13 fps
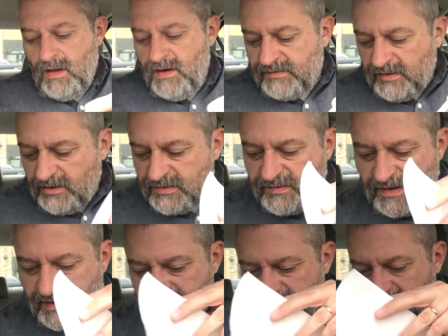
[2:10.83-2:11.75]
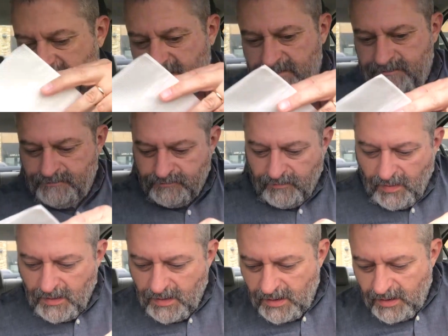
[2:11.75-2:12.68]
Because it looks like it's going to
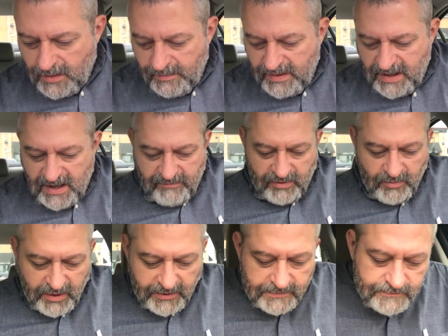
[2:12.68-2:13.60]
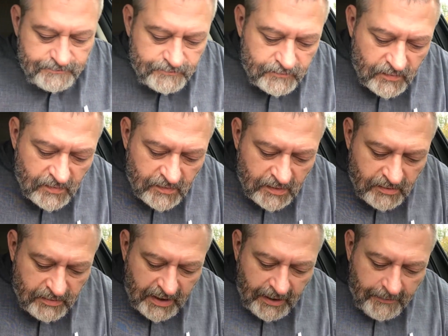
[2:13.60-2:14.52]
be everywhere.
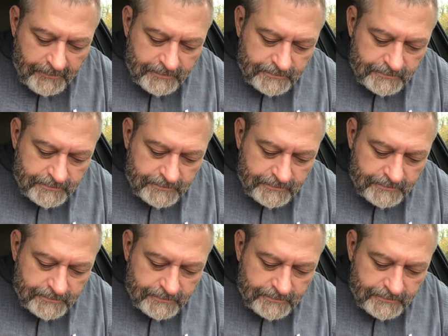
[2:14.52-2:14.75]
There we go.